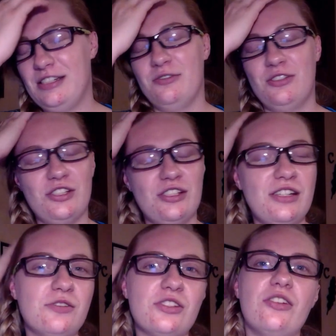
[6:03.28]
It
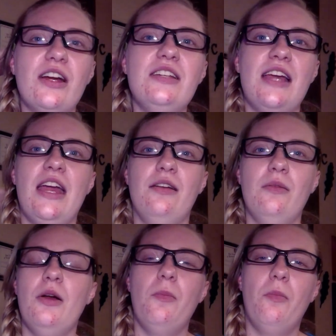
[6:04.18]
was a great day.
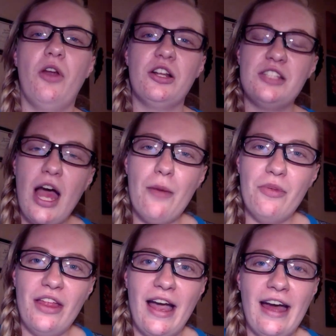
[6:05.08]
But on top
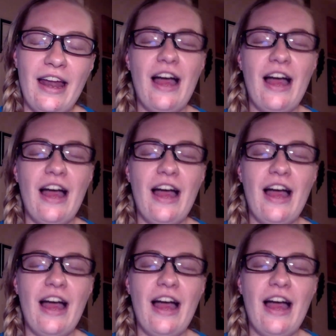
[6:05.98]
of that,